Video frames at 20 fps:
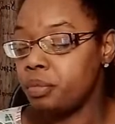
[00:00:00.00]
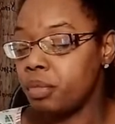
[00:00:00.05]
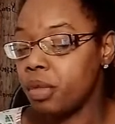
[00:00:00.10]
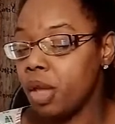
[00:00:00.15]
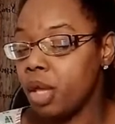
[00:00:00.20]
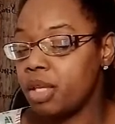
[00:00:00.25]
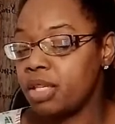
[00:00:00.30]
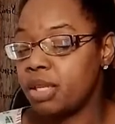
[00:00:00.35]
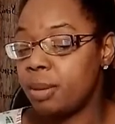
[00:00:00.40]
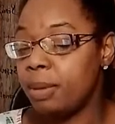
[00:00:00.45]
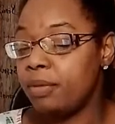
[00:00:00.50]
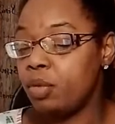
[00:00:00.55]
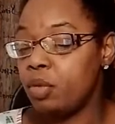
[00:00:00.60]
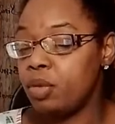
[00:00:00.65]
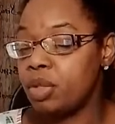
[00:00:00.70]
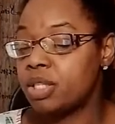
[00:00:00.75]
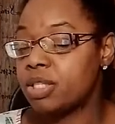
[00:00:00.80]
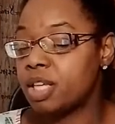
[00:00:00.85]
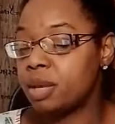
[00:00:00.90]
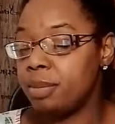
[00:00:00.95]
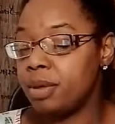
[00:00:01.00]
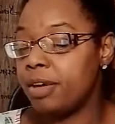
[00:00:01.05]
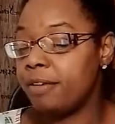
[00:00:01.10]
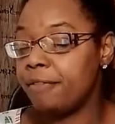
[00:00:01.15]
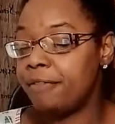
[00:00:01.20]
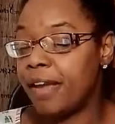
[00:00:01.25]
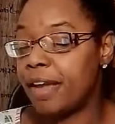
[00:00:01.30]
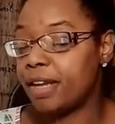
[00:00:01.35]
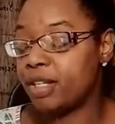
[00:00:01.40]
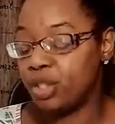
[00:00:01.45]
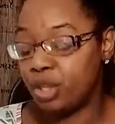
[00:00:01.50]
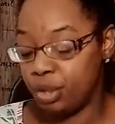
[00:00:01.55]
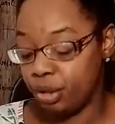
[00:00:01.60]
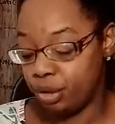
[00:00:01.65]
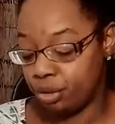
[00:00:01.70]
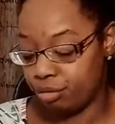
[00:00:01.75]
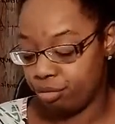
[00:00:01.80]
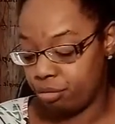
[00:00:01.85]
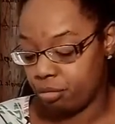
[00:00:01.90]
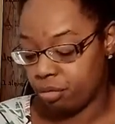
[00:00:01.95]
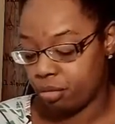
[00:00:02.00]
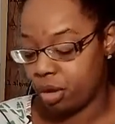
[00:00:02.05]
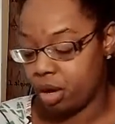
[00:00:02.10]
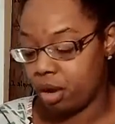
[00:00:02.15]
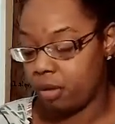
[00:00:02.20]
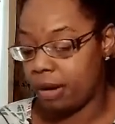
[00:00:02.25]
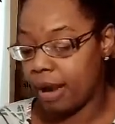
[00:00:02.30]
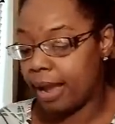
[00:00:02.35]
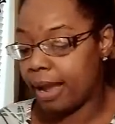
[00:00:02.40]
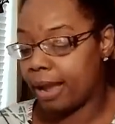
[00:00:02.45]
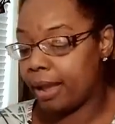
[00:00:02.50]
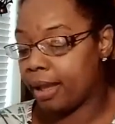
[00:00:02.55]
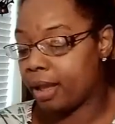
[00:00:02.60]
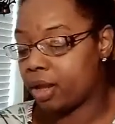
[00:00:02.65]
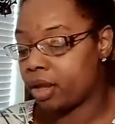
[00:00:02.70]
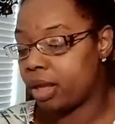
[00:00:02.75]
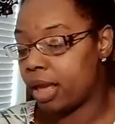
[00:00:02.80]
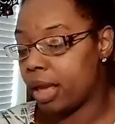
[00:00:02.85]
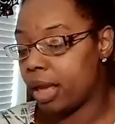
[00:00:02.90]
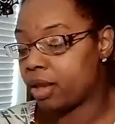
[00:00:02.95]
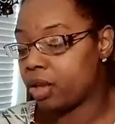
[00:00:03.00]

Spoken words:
of you, this could be affecting you. All right. Yeah. You